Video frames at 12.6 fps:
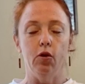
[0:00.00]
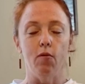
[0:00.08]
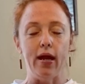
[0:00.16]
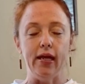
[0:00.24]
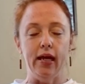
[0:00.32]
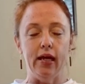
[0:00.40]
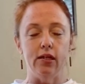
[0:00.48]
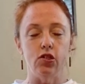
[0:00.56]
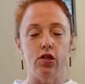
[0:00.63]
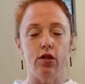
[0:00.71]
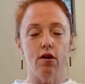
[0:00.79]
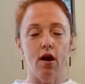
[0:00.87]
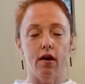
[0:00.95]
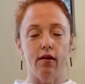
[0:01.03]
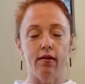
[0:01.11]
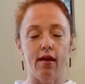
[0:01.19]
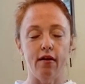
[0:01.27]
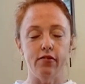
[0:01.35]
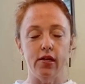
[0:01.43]
your right hand to your
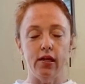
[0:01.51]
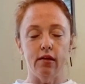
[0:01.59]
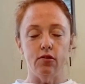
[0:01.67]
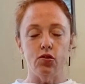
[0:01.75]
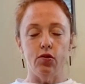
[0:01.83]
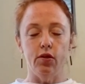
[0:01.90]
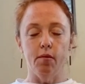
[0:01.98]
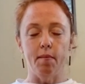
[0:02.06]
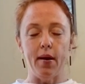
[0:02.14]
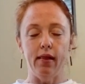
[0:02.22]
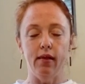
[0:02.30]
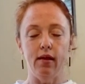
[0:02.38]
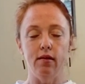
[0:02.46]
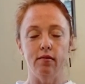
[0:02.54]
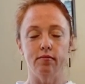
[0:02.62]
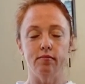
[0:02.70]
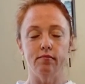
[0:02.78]
heart, left hand to your belly.